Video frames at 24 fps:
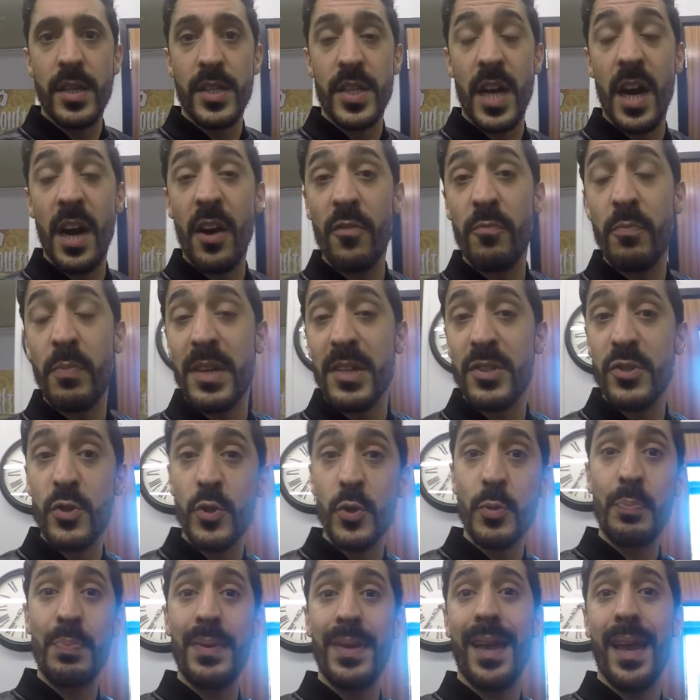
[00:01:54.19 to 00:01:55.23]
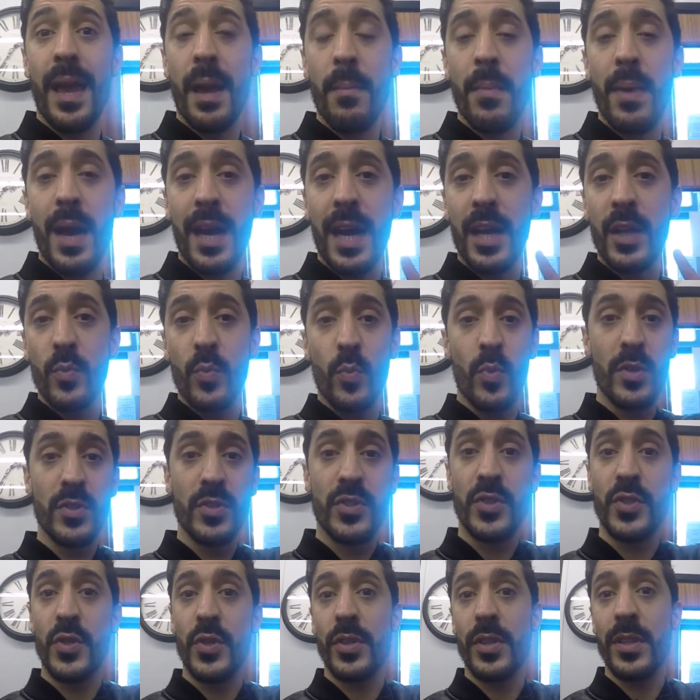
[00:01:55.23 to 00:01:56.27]
It's half past 2 p.m. I got one
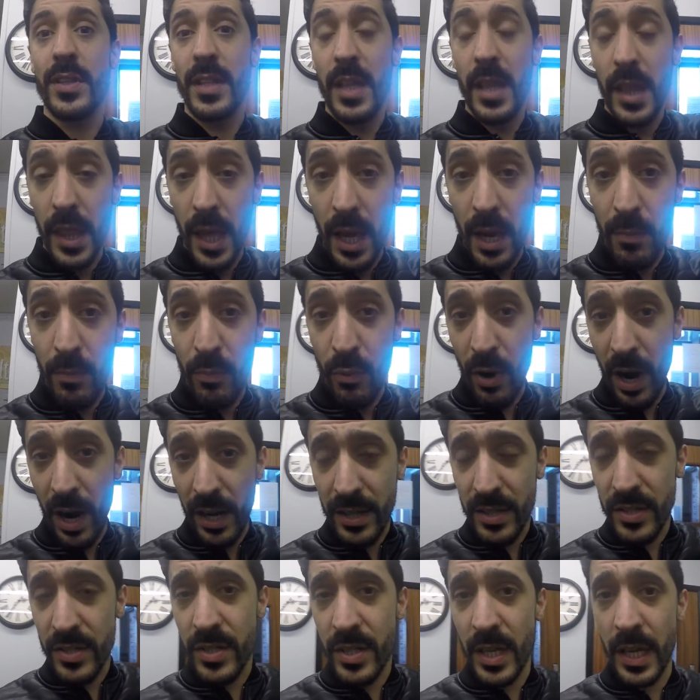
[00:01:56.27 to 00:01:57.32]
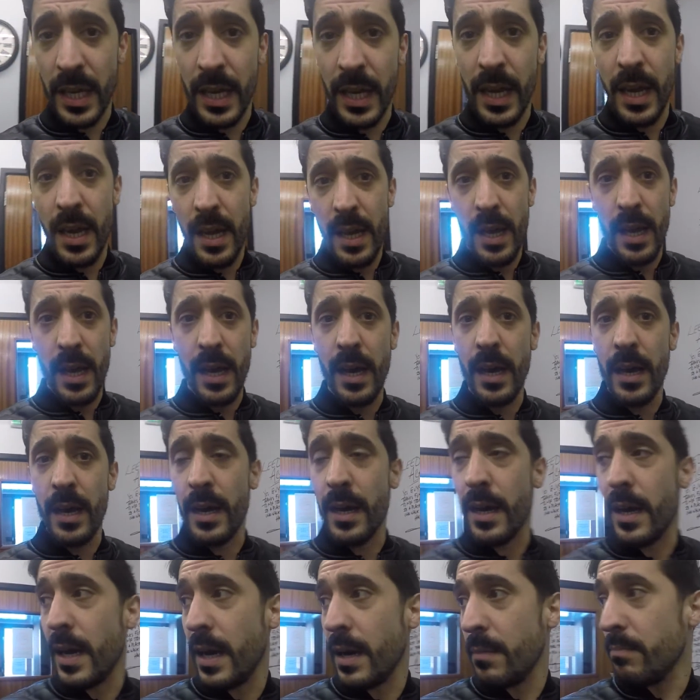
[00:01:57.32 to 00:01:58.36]
student in there practicing.
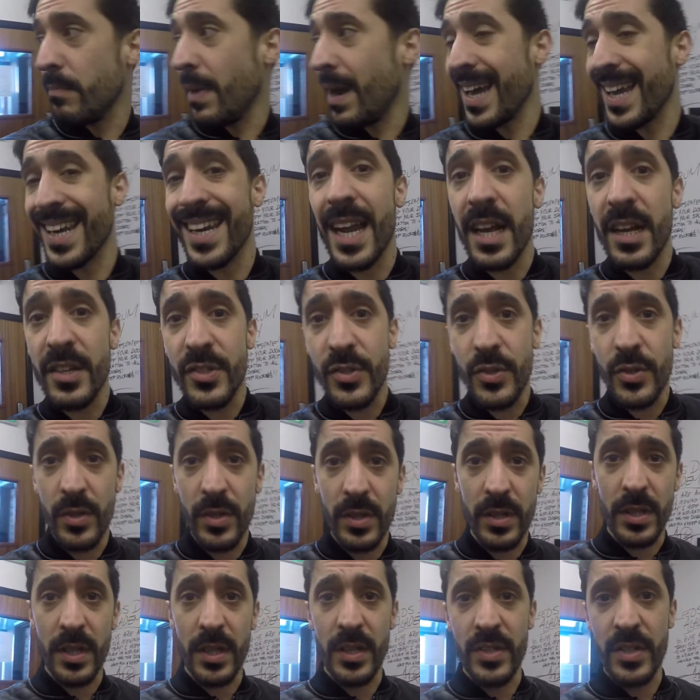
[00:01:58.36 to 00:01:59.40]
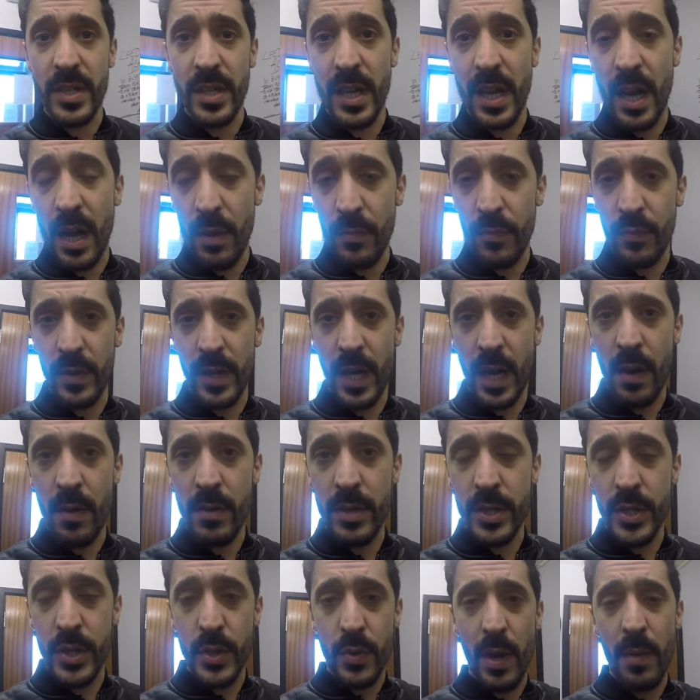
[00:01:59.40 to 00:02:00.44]
Uh, my next student is in half an
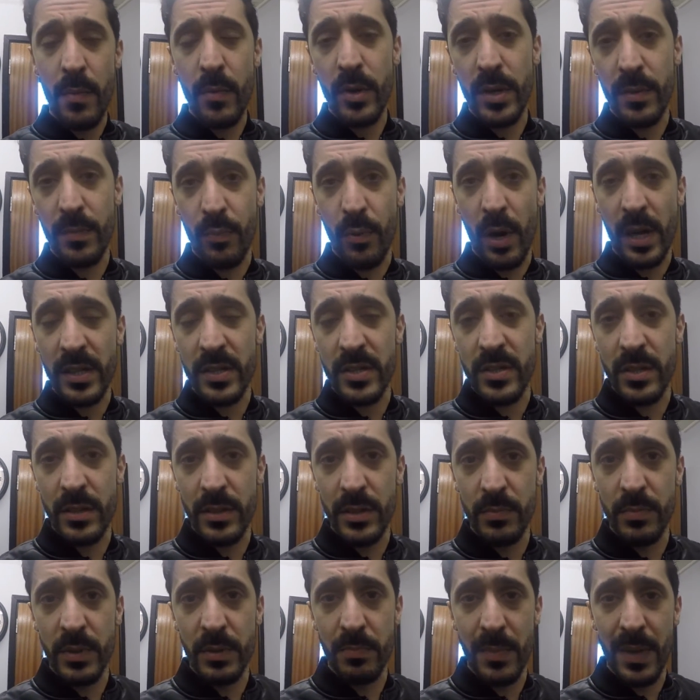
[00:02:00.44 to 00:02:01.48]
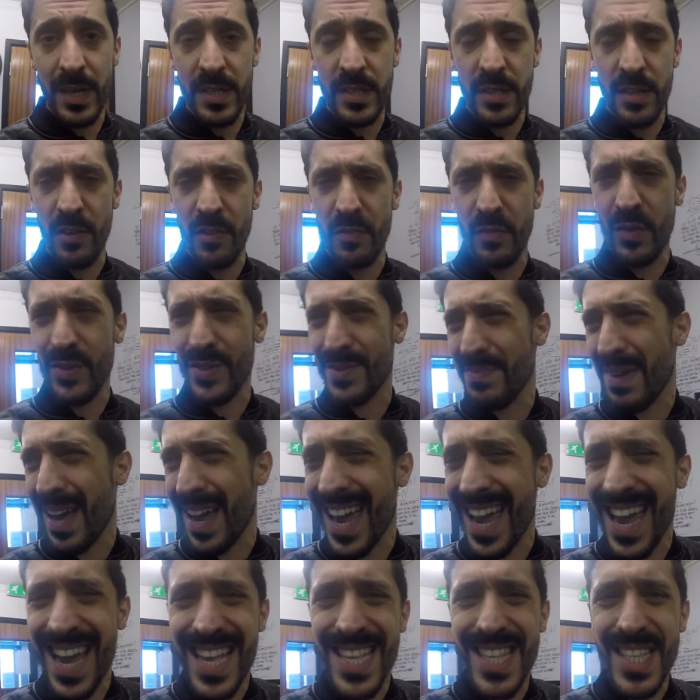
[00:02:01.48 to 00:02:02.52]
hour, so I'm gonna practice a little bit myself because my
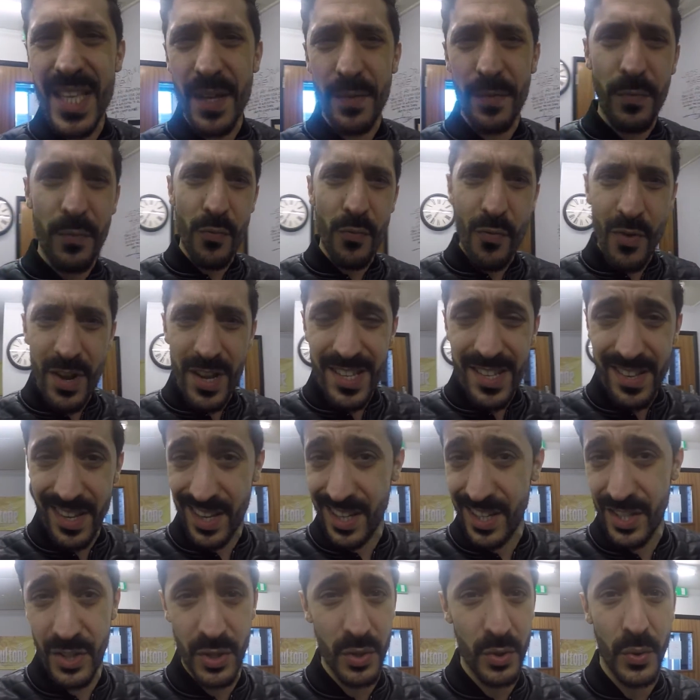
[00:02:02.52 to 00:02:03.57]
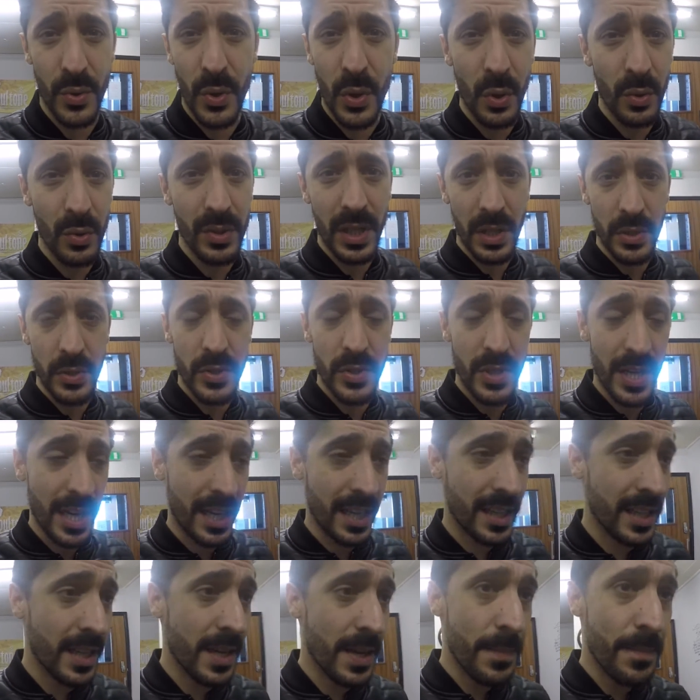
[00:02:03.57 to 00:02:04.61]
hands are freezing. It's so cold
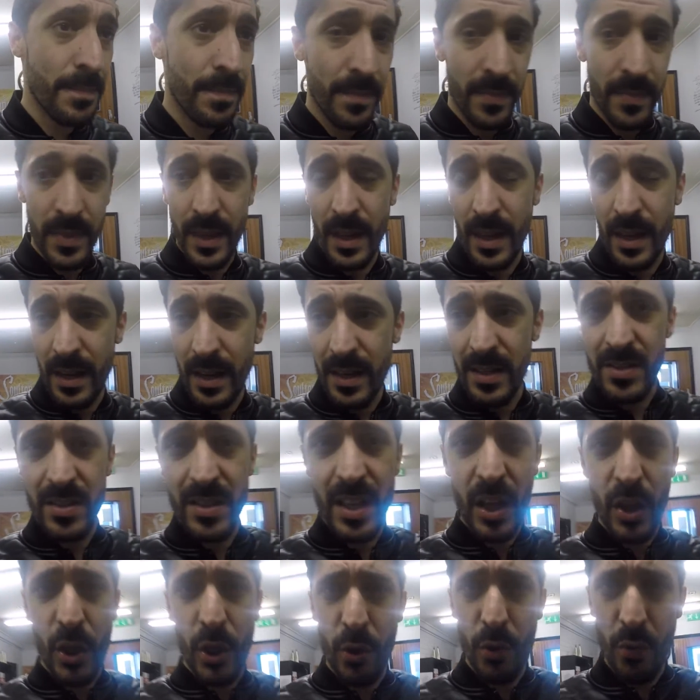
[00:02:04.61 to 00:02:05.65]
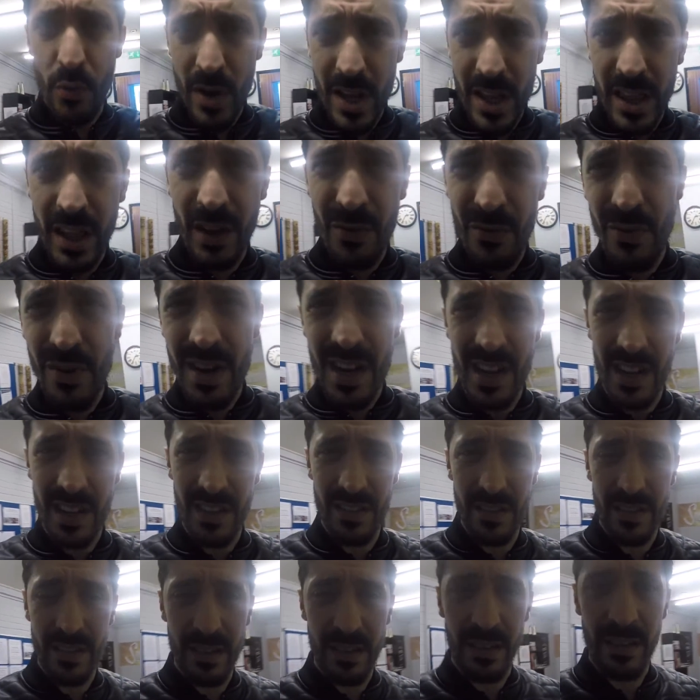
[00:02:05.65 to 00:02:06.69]
outside. It's like three
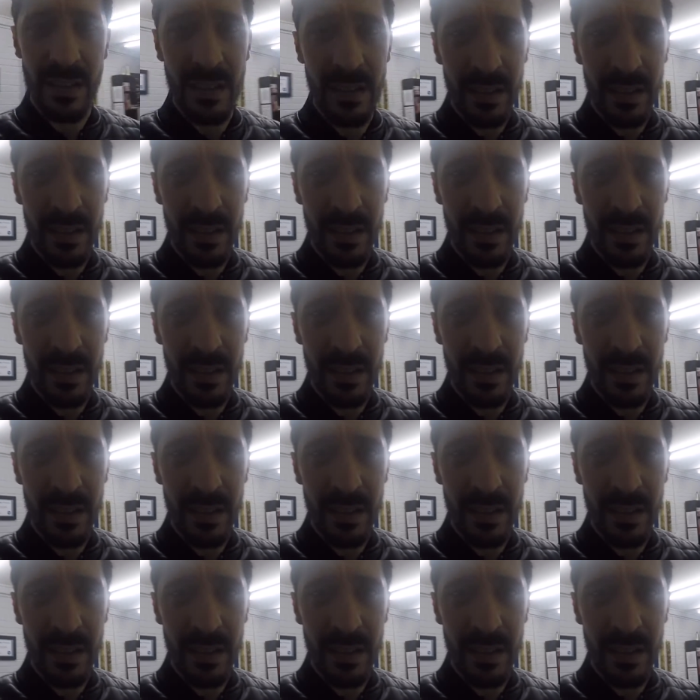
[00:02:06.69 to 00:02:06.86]
degrees.